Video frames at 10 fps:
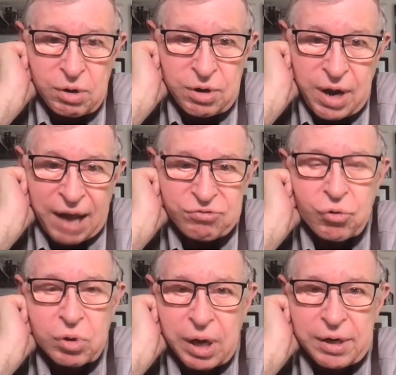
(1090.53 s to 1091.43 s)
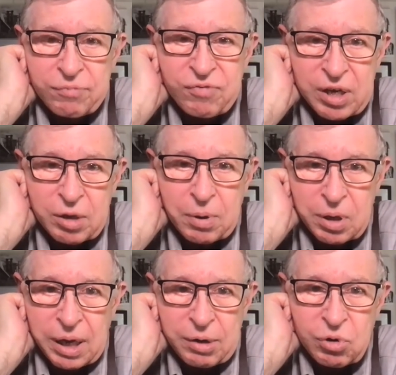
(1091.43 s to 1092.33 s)
natural light, available
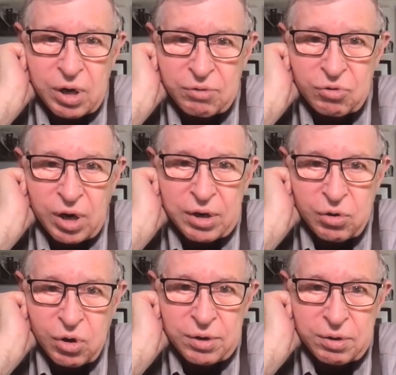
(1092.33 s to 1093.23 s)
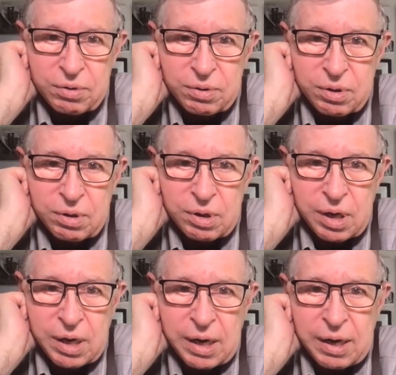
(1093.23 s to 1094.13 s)
light, wherever I could.
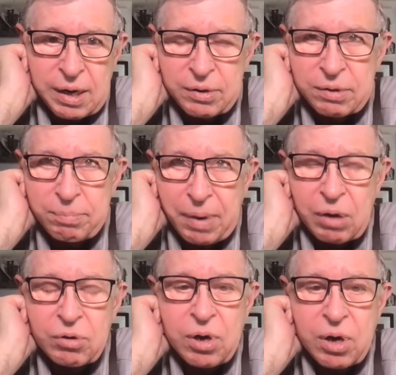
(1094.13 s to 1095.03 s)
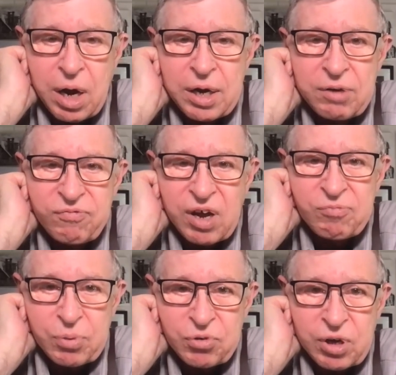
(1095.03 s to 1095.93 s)
And about
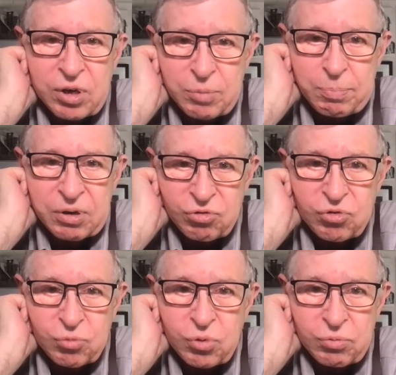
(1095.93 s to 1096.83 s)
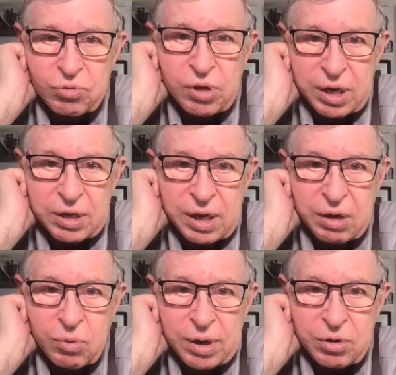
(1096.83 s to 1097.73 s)
95% of the pictures were taken
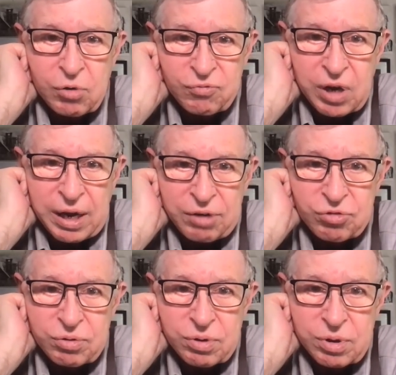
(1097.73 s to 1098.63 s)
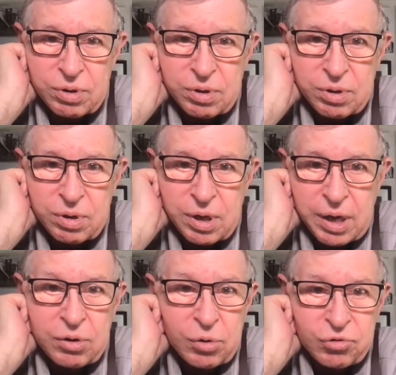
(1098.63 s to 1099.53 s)
that way, no flash
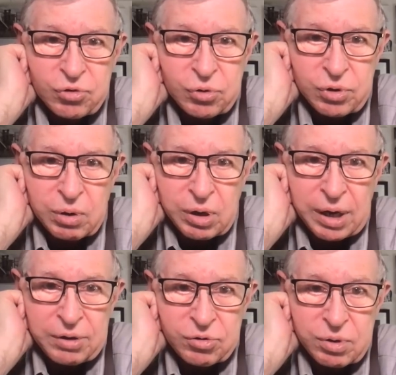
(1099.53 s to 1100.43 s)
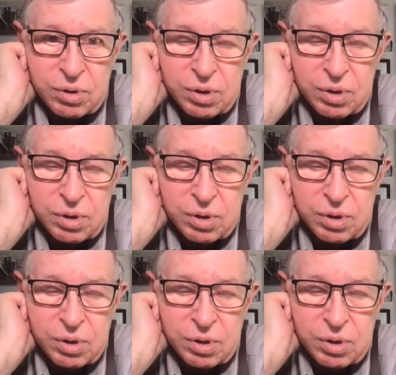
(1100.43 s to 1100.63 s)
and no studio lights.